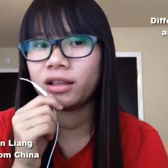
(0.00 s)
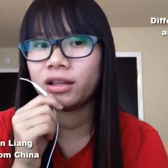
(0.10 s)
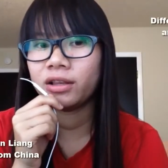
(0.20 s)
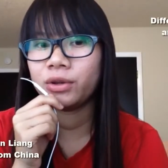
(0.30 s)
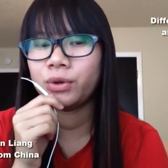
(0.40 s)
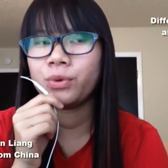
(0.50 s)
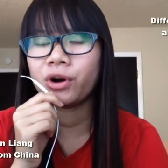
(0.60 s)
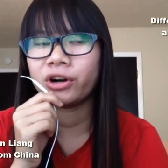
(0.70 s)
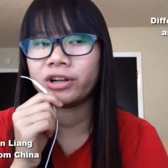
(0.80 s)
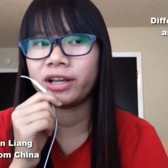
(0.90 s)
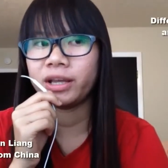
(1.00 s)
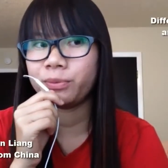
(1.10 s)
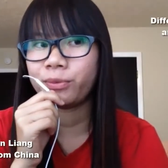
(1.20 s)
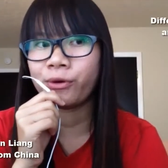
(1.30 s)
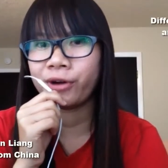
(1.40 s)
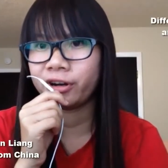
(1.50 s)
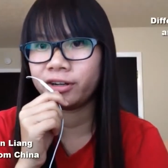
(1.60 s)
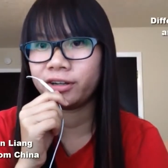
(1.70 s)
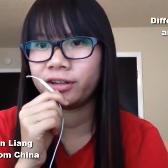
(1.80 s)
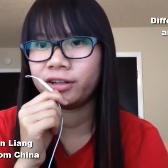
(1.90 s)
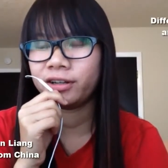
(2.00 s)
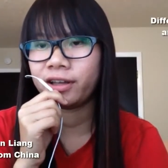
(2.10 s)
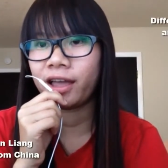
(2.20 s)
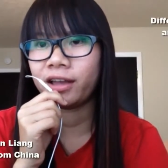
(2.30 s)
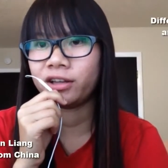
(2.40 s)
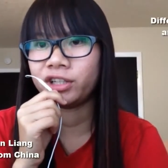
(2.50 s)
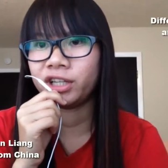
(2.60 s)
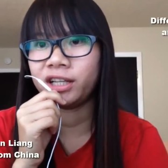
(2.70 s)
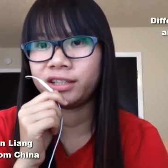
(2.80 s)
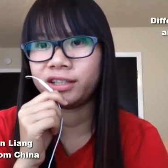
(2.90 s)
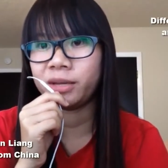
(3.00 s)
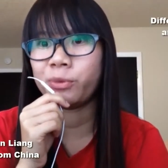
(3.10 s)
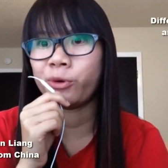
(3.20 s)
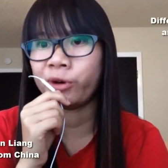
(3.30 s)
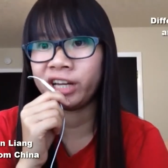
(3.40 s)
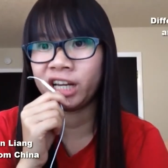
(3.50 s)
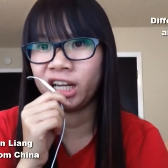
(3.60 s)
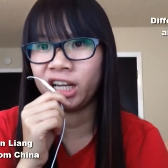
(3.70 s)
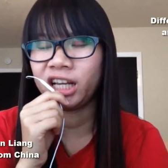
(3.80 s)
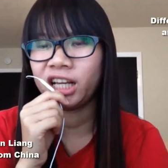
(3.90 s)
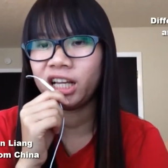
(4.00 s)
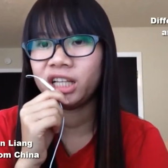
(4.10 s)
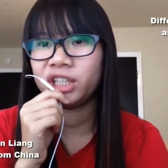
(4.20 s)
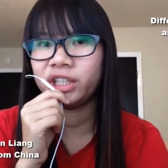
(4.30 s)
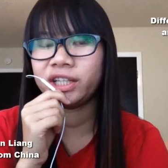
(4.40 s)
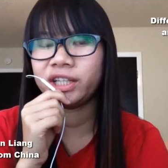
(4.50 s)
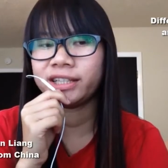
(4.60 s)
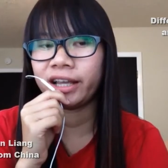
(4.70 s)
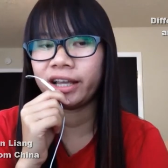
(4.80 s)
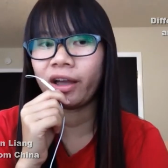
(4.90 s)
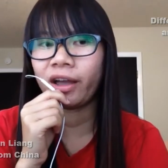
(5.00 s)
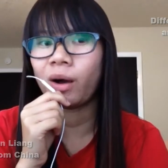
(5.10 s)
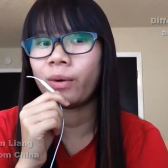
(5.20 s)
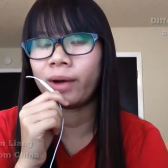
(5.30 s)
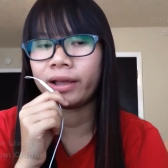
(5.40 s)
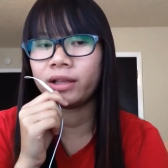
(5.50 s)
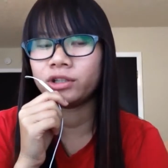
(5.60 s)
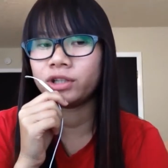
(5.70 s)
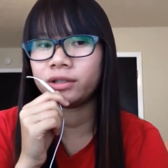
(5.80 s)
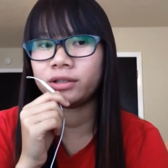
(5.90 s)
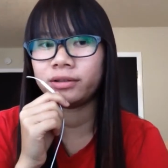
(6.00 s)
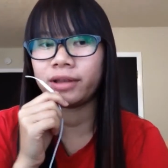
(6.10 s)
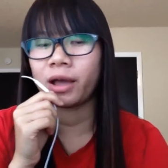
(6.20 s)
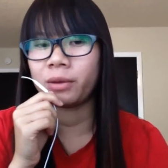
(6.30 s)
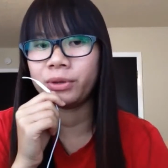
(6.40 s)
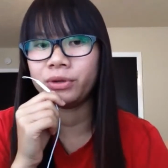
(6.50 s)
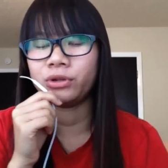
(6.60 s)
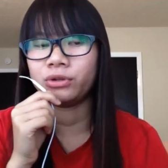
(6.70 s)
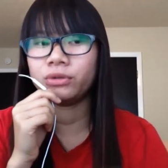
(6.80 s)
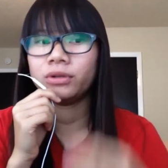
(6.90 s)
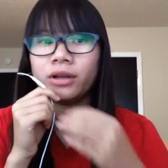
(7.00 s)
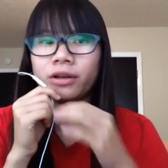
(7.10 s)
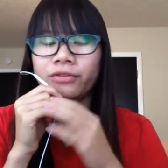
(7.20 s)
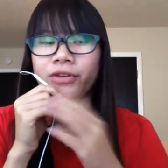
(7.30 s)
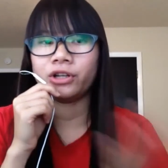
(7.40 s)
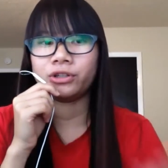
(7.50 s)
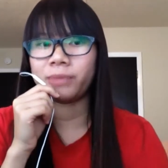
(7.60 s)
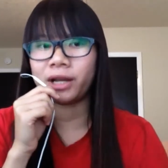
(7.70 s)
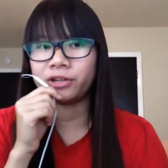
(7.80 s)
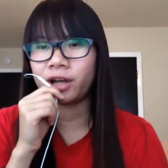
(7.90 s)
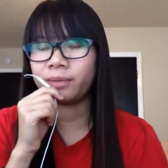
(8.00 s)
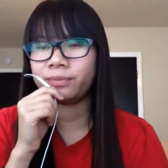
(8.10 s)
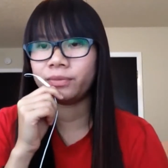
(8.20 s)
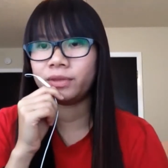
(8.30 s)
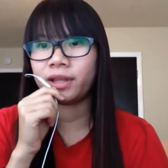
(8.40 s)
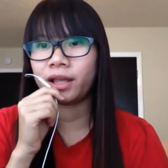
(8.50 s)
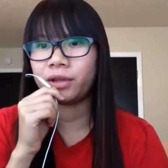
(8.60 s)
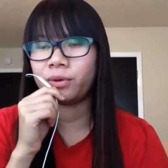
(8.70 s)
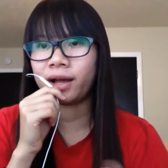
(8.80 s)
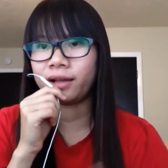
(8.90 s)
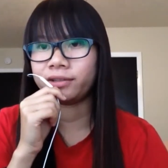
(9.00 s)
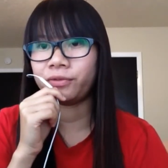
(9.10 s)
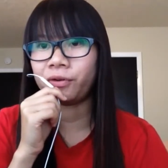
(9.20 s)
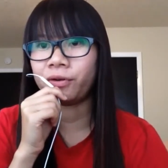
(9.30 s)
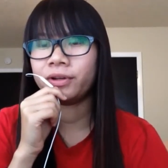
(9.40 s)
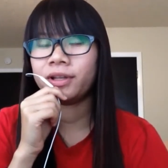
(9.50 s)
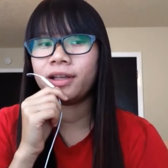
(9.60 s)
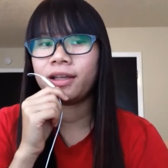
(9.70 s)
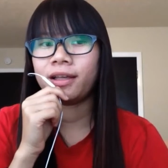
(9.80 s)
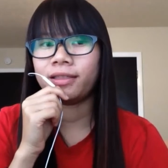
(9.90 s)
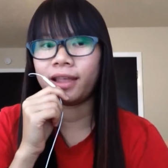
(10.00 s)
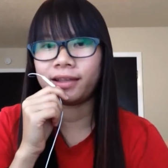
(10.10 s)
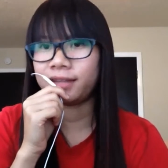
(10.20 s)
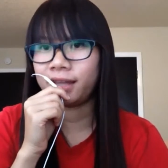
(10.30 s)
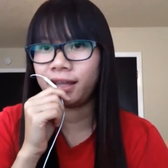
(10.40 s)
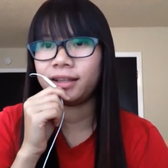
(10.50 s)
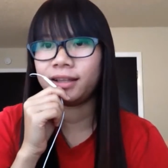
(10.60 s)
you are the employer and she's the employee. She's just thinking, oh, I just help you to finish my job that you asked for. That's it.